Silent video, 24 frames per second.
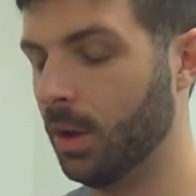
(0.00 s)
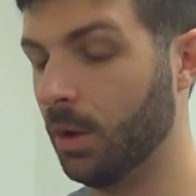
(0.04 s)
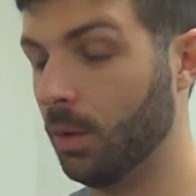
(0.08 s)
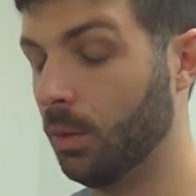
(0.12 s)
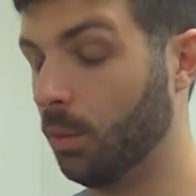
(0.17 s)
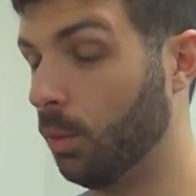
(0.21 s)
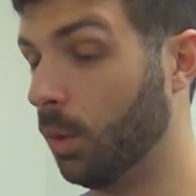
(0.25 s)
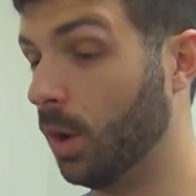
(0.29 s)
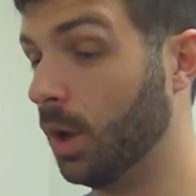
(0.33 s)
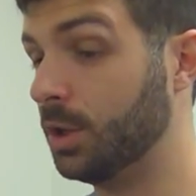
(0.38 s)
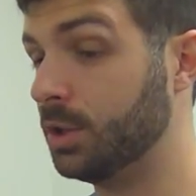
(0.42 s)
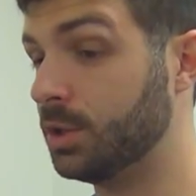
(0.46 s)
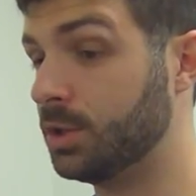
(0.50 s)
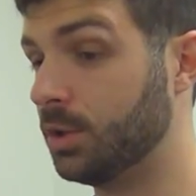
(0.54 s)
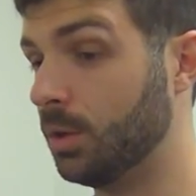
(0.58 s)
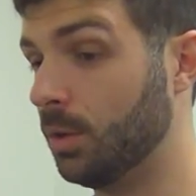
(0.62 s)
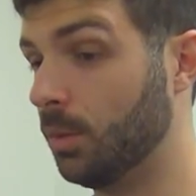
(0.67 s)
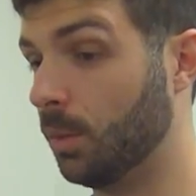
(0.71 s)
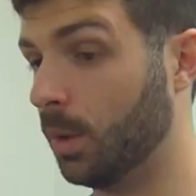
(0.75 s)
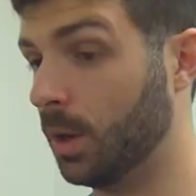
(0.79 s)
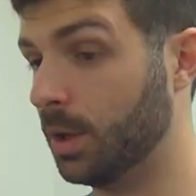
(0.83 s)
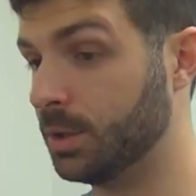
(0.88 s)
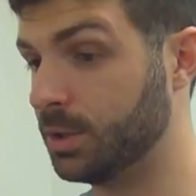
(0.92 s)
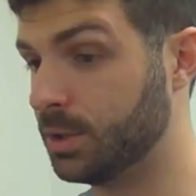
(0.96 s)
1, 2,
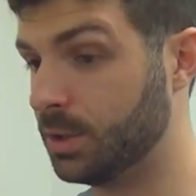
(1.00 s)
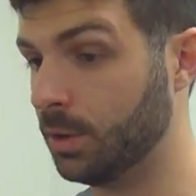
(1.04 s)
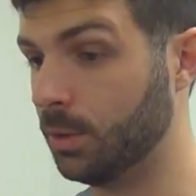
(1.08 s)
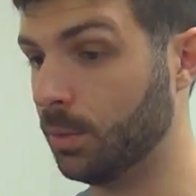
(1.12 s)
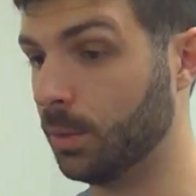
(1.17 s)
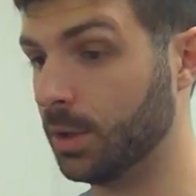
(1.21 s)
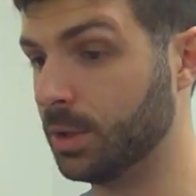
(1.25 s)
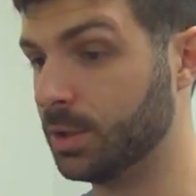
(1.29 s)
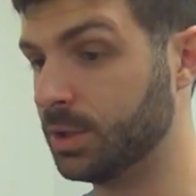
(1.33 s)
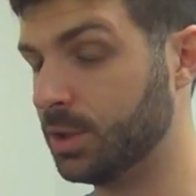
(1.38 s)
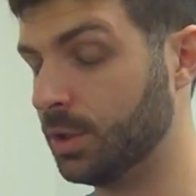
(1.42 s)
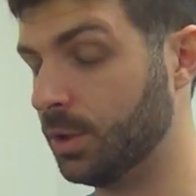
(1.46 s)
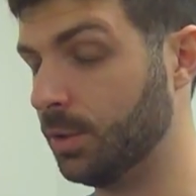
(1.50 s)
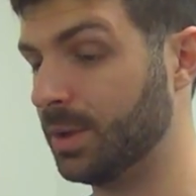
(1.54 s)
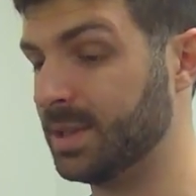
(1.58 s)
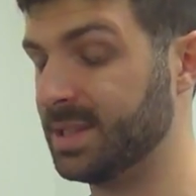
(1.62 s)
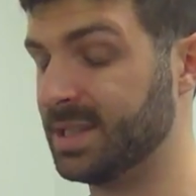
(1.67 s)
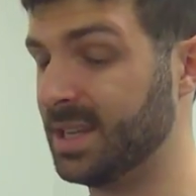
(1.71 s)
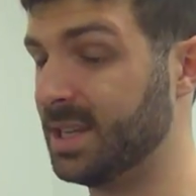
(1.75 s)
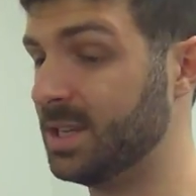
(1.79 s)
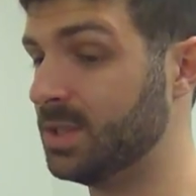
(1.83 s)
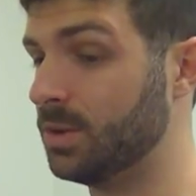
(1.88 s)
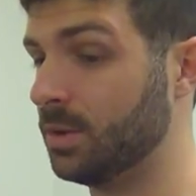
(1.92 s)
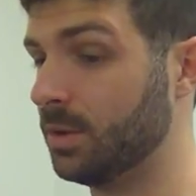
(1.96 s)
1, 2, 1, 2 is
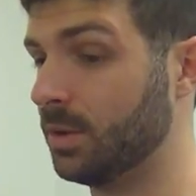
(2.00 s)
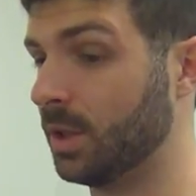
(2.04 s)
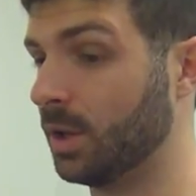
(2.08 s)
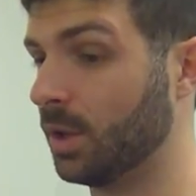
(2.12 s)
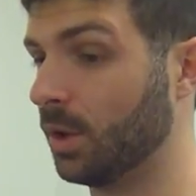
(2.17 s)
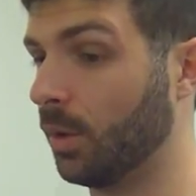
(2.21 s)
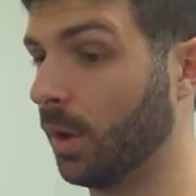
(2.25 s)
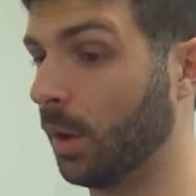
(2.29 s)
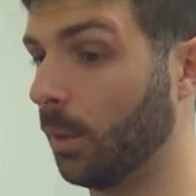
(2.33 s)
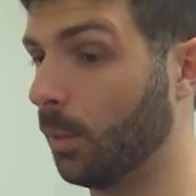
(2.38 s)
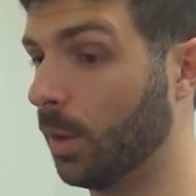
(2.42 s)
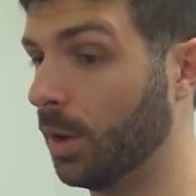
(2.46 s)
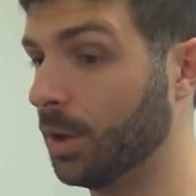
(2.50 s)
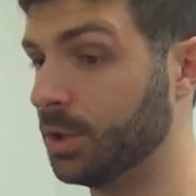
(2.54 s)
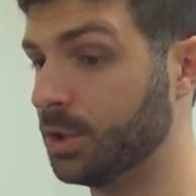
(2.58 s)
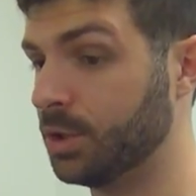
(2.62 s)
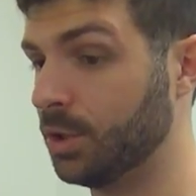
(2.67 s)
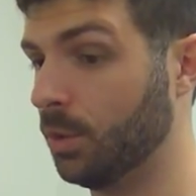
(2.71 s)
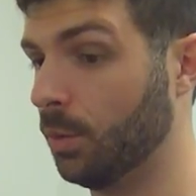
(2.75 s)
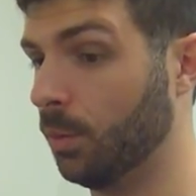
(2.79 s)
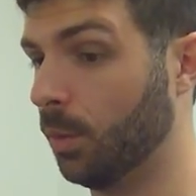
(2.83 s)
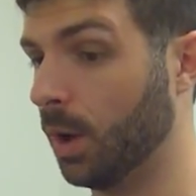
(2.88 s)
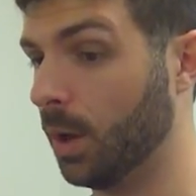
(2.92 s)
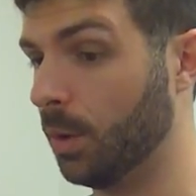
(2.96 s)
easier than going 1,
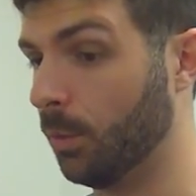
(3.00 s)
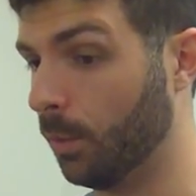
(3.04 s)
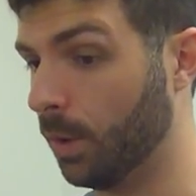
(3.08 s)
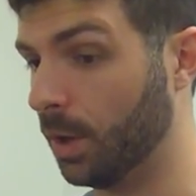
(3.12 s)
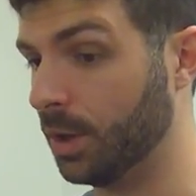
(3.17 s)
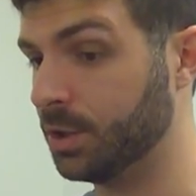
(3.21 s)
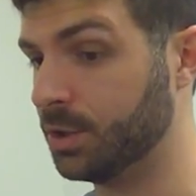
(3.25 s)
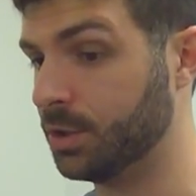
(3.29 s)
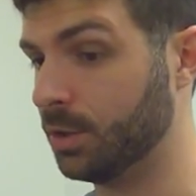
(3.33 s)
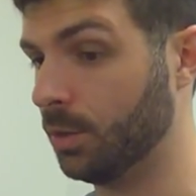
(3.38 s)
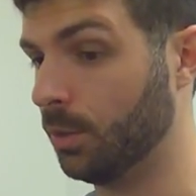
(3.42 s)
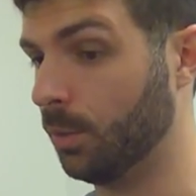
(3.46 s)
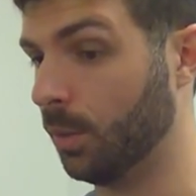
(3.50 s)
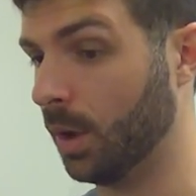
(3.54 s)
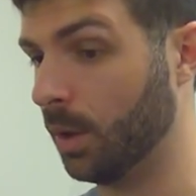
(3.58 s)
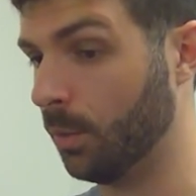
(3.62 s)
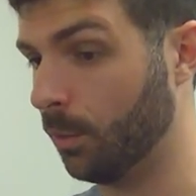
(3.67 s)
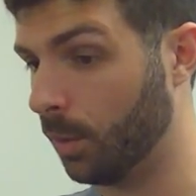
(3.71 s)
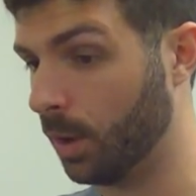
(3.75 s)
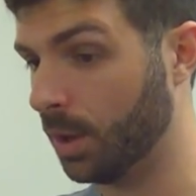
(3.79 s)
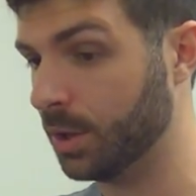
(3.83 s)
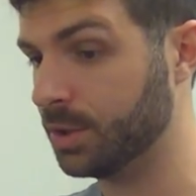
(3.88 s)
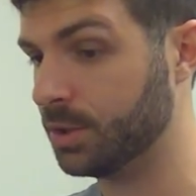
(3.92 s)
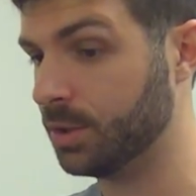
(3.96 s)
2, 1, 1, 2, 1,
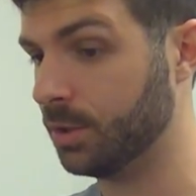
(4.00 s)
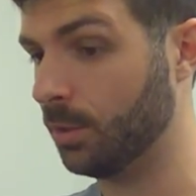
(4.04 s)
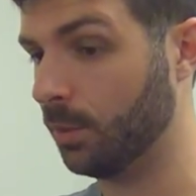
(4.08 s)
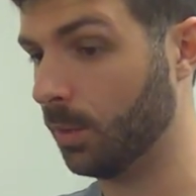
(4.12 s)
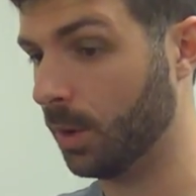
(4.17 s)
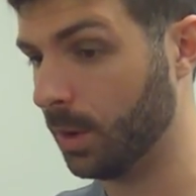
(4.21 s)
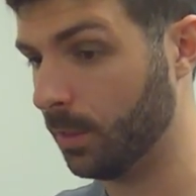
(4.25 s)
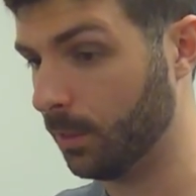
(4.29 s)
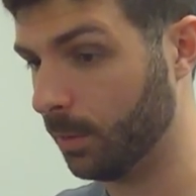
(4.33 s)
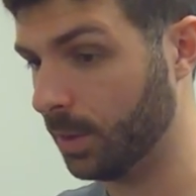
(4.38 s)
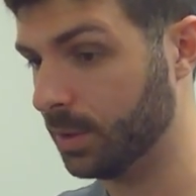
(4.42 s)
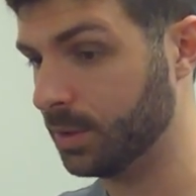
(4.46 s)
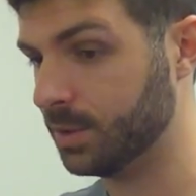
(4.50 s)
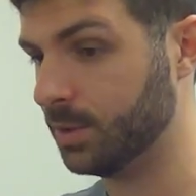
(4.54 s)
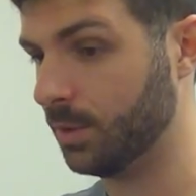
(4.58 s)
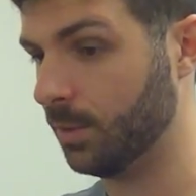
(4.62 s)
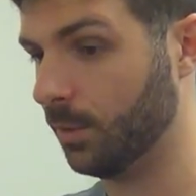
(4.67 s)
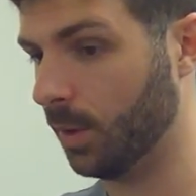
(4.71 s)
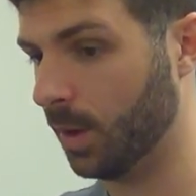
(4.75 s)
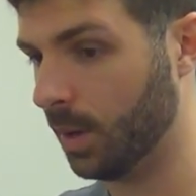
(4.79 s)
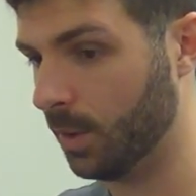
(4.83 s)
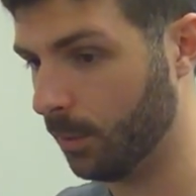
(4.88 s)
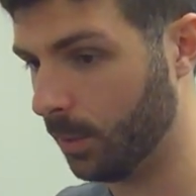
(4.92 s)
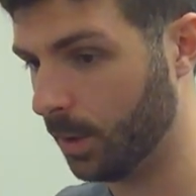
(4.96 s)
1, 2, 1, 1, 2,
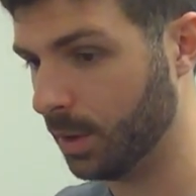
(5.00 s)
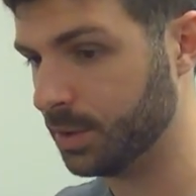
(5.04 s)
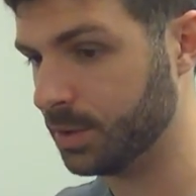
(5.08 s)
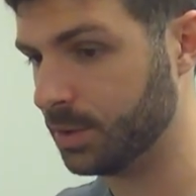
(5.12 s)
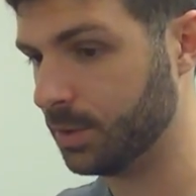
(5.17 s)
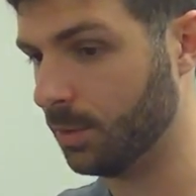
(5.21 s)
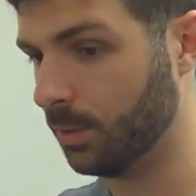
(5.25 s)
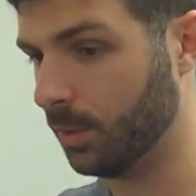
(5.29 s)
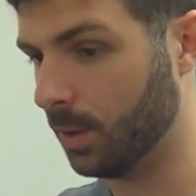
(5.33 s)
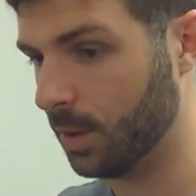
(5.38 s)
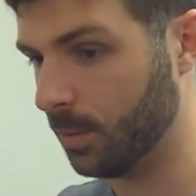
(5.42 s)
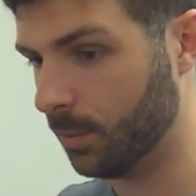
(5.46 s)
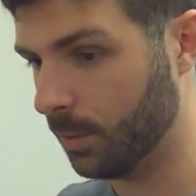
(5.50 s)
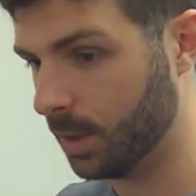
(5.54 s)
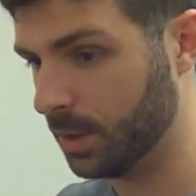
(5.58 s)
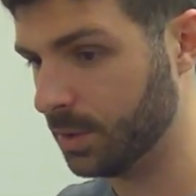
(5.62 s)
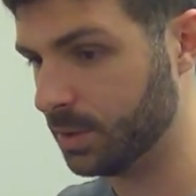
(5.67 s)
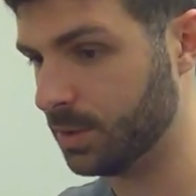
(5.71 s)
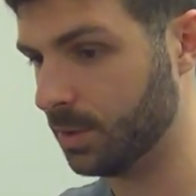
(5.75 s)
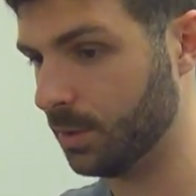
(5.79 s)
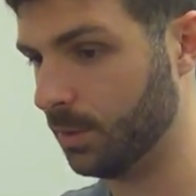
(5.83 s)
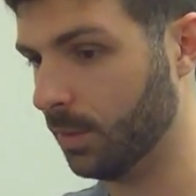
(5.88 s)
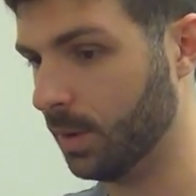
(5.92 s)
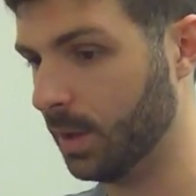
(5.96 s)
1, 1, 2, 1, 1,
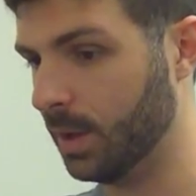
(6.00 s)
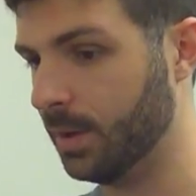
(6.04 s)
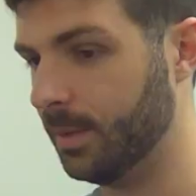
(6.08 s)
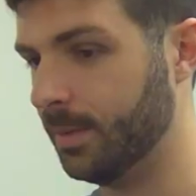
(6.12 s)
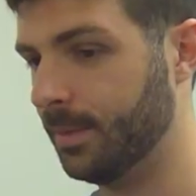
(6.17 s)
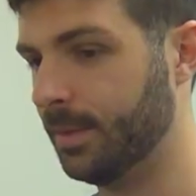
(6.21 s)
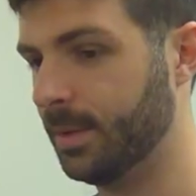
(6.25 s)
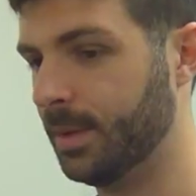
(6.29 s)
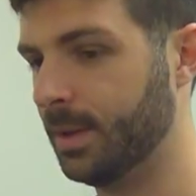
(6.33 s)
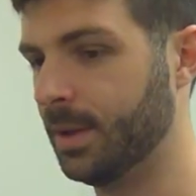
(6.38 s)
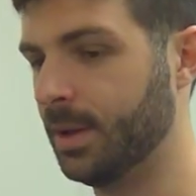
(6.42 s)
2, 1.